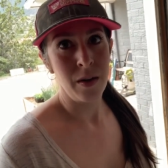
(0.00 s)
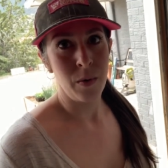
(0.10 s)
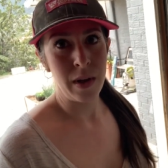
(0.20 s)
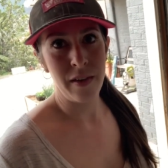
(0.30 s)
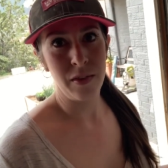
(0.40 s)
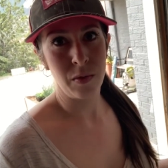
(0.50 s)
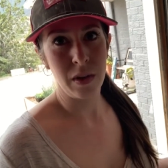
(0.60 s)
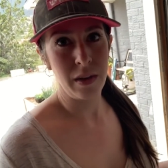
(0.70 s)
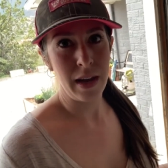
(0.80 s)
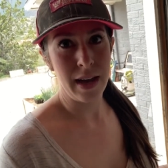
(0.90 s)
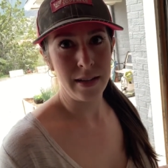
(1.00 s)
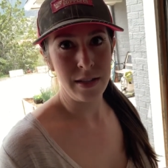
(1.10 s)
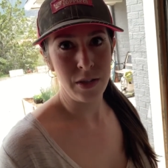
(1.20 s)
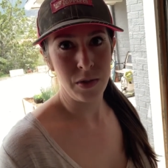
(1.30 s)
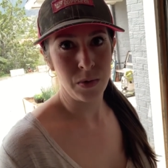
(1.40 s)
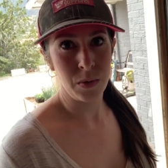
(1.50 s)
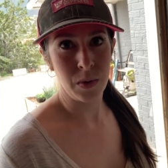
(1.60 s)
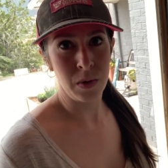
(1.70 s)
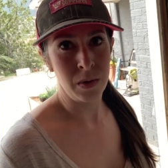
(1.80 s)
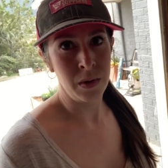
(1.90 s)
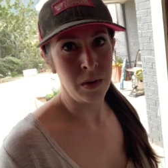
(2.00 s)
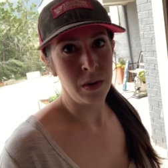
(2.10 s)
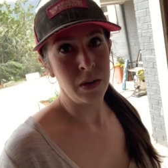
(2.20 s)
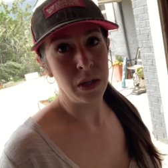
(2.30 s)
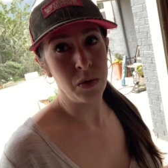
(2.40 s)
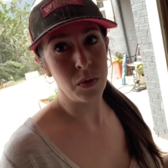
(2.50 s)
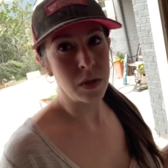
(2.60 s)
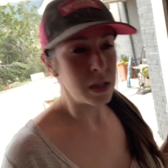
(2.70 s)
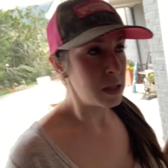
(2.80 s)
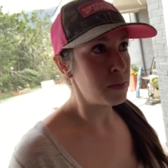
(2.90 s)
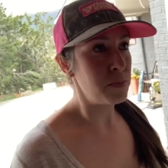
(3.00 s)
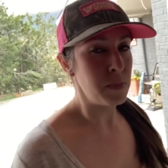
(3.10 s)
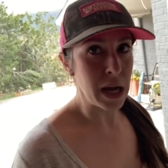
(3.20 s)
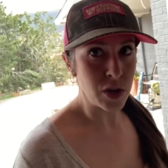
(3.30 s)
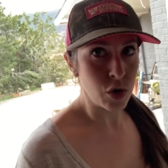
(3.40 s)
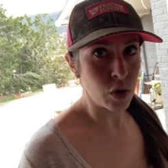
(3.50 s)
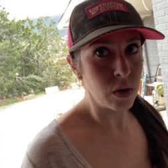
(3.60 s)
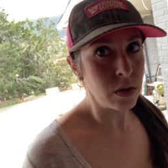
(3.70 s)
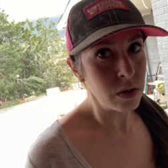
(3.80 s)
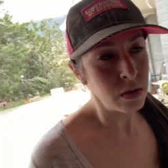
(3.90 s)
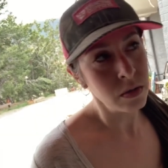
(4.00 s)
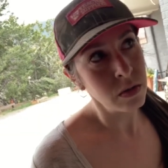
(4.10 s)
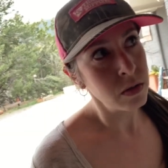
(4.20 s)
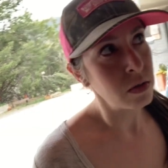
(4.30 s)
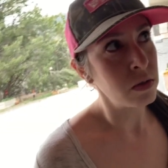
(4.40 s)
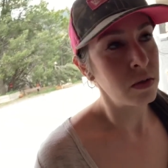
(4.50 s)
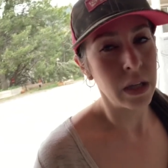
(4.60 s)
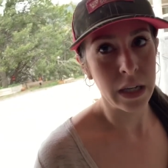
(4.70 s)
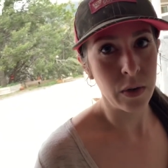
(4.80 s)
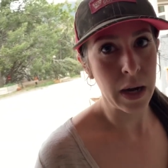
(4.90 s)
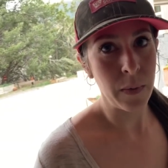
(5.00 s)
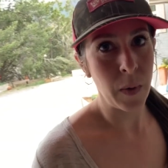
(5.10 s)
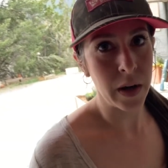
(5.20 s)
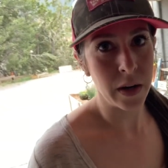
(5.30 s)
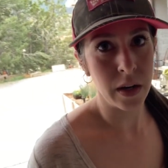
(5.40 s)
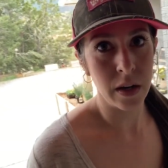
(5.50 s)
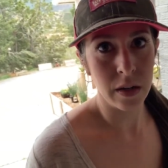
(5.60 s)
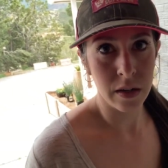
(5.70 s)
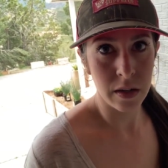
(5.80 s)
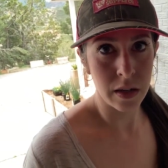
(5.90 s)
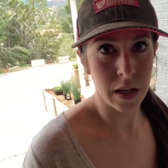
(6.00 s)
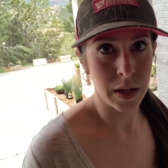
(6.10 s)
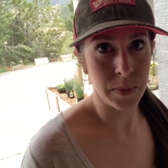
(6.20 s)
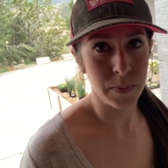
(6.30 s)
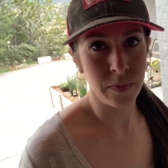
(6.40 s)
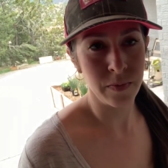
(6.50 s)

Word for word: We haven't really had to use special, like gray water um,